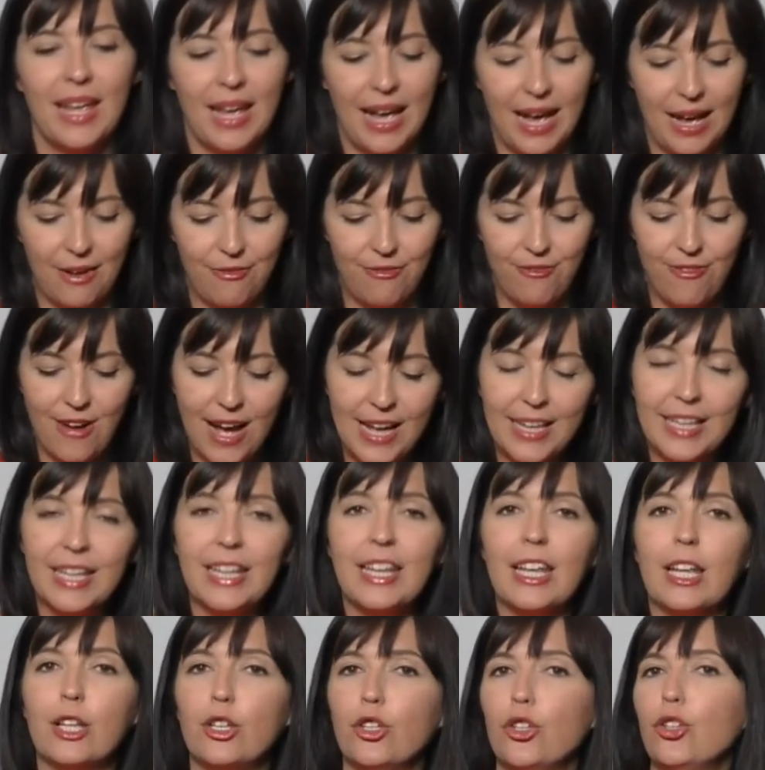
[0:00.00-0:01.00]
a
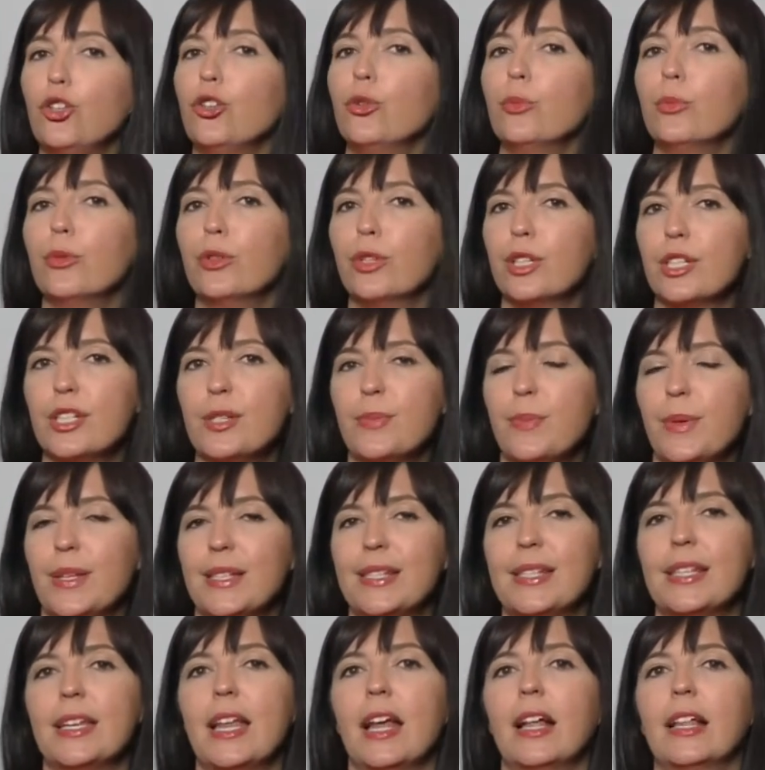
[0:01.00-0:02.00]
funny and humorous
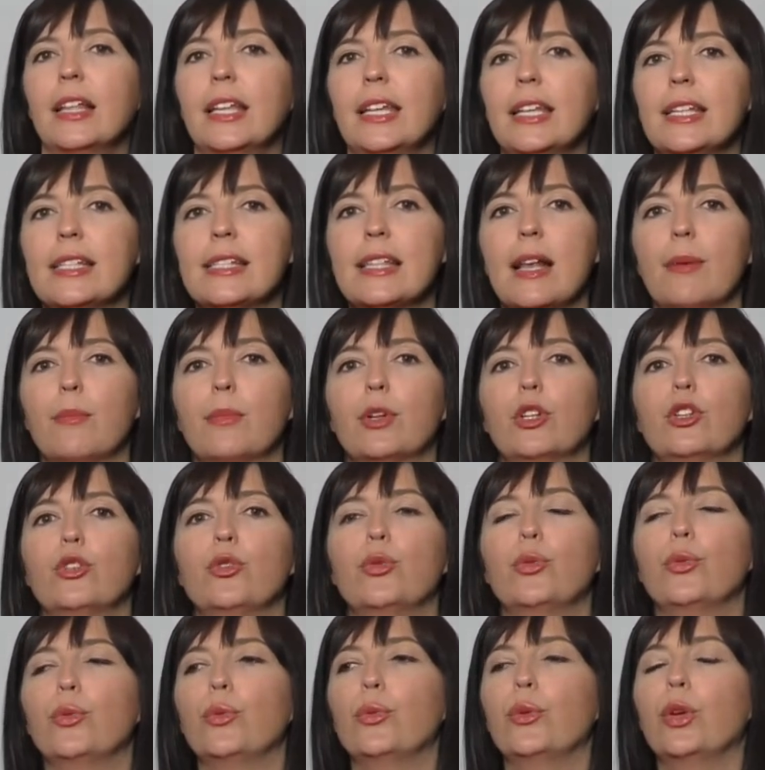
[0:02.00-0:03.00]
personality, someone
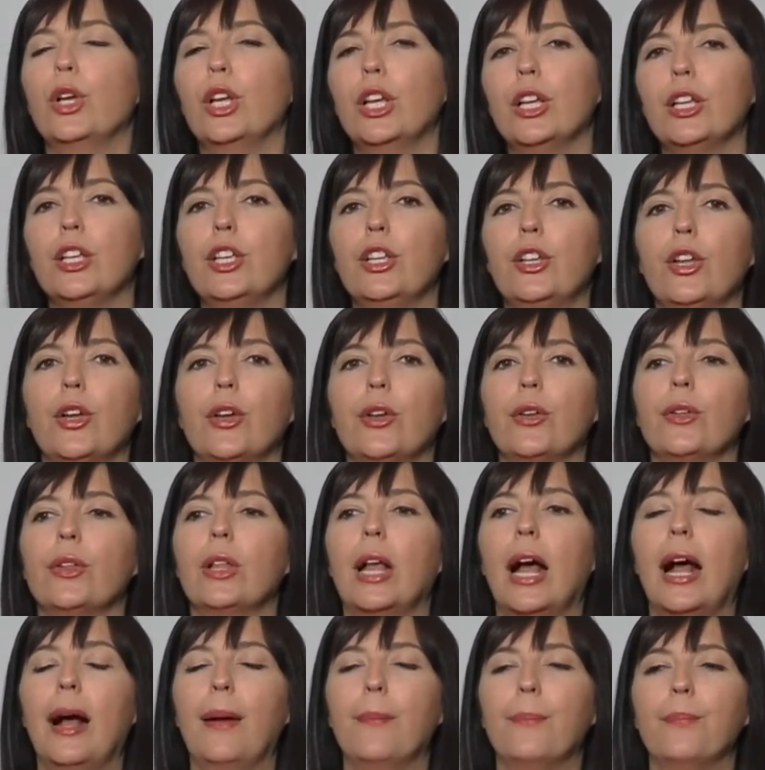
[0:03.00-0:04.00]
who
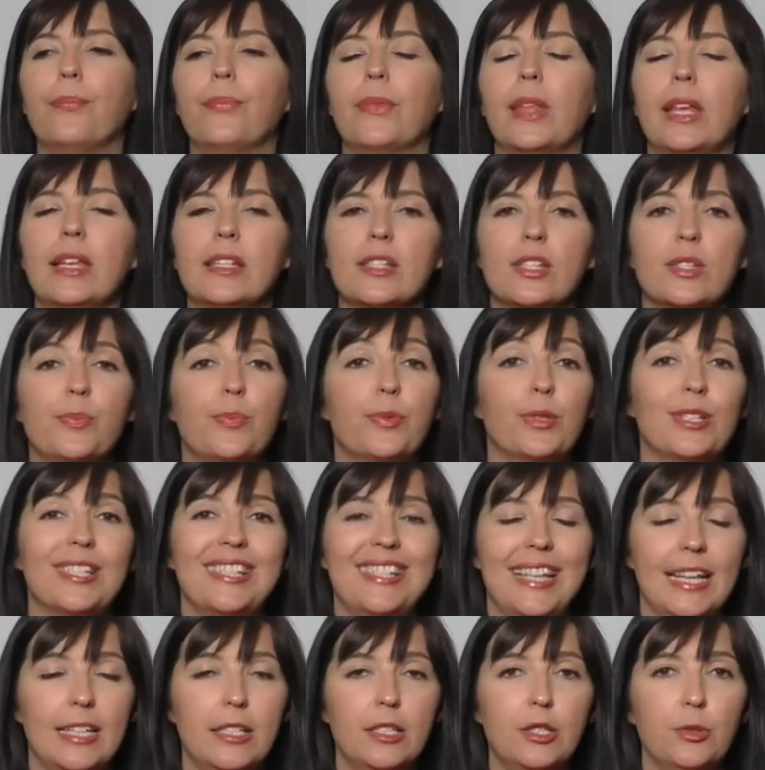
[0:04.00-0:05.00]
is
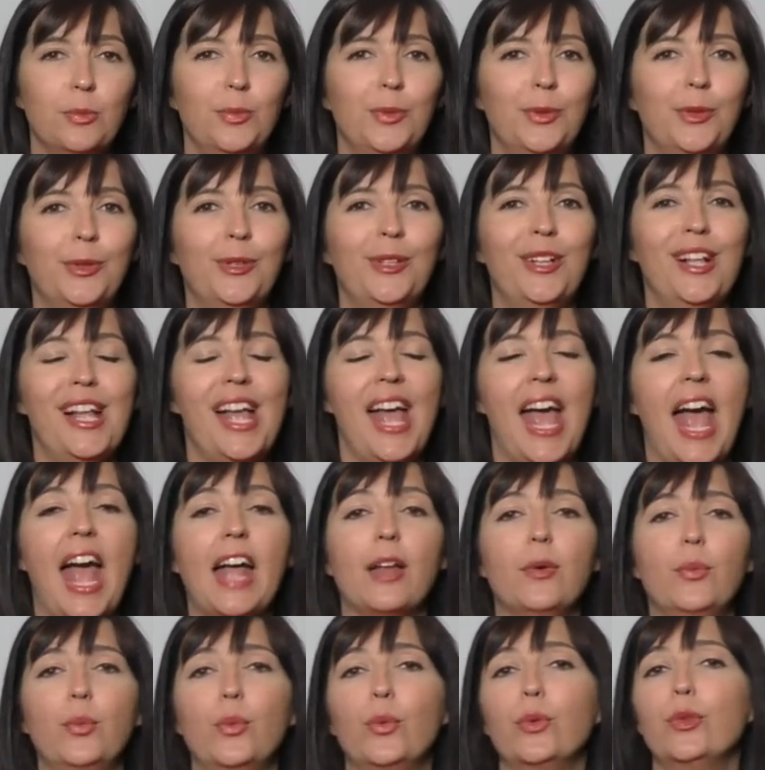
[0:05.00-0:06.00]
presentable
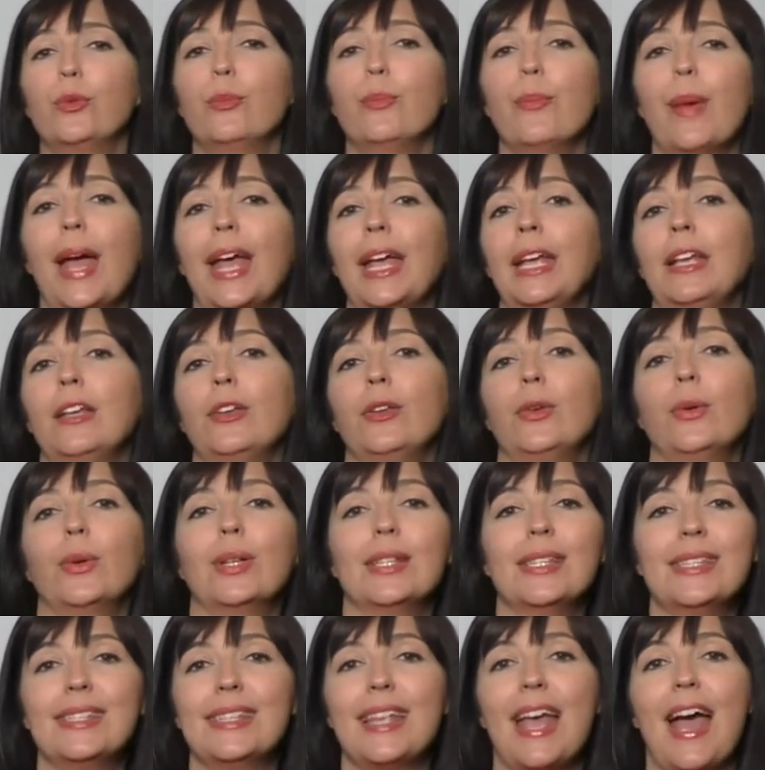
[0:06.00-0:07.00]
and would make you
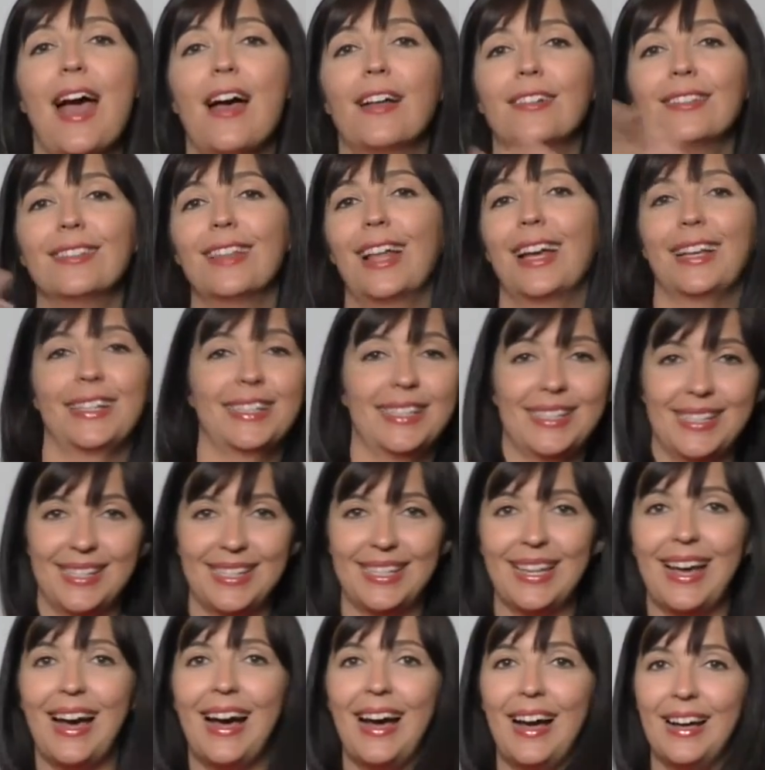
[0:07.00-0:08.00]
and sound like a
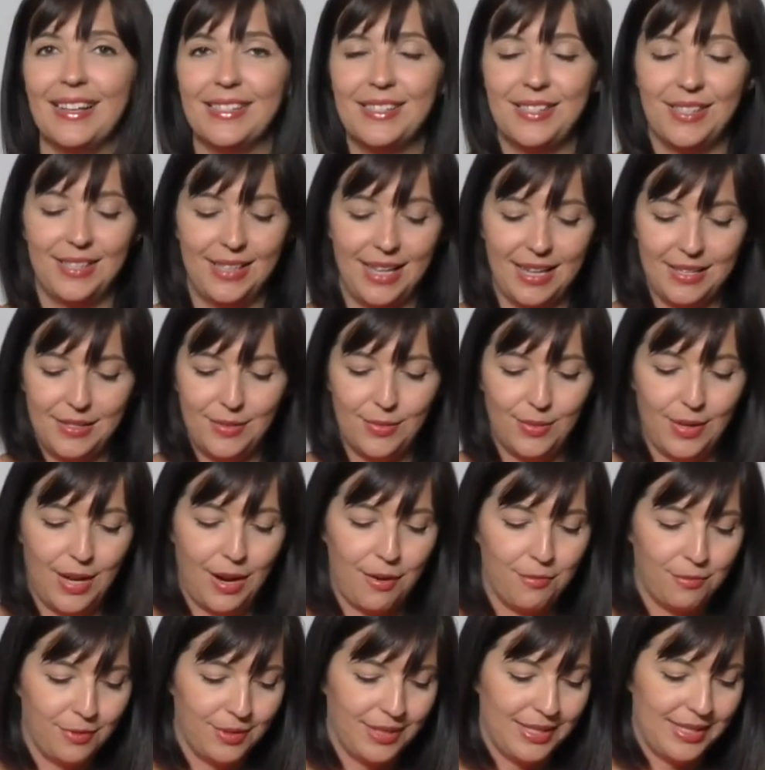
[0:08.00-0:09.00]
star. So that's what
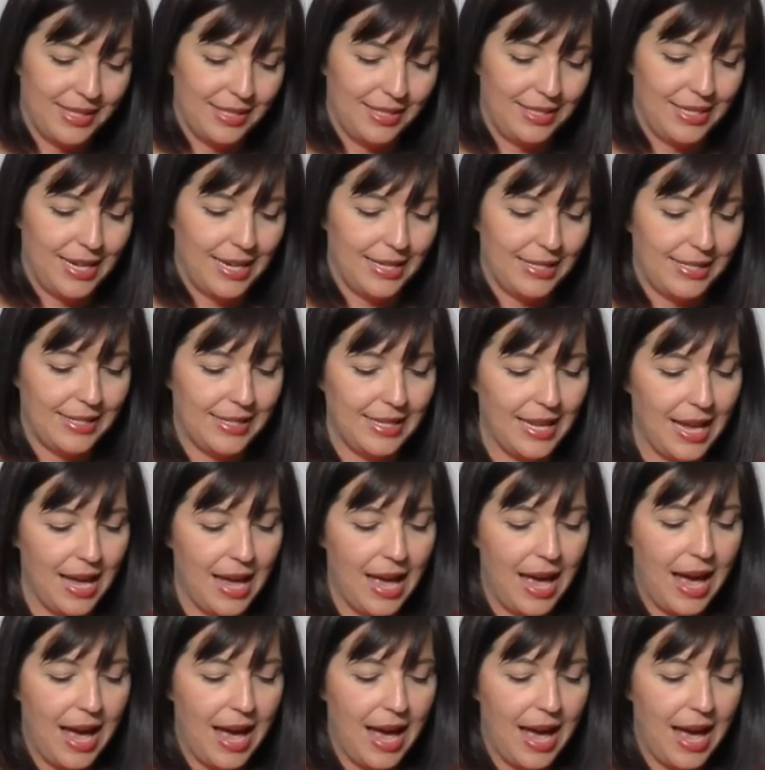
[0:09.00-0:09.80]
I would suggest.